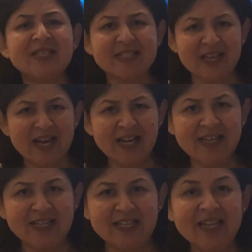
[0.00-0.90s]

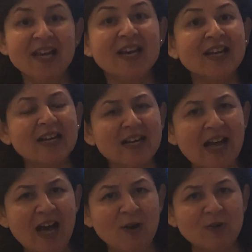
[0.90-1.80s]
tiny
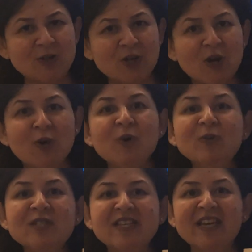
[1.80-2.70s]
cloud
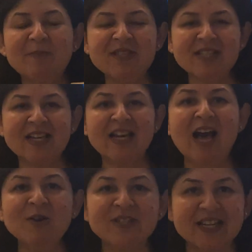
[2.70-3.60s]
whose name is
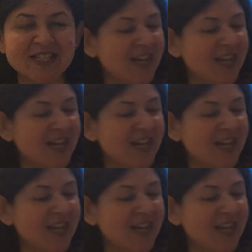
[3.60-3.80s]
Cloudette.